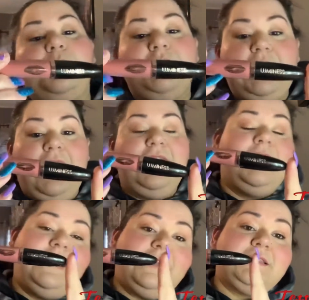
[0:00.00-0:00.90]
stain,
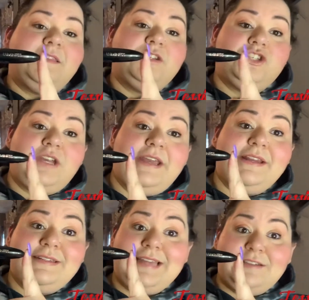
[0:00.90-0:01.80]
and it's in the
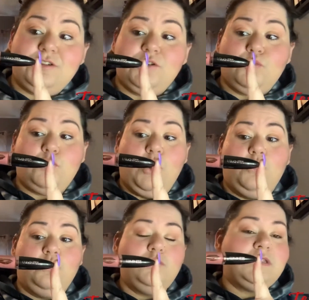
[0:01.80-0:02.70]
shade Desert
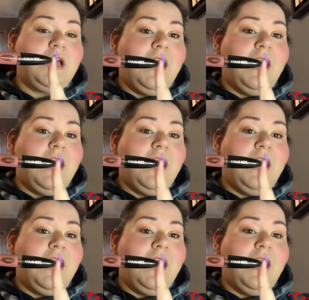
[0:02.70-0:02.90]
Rose.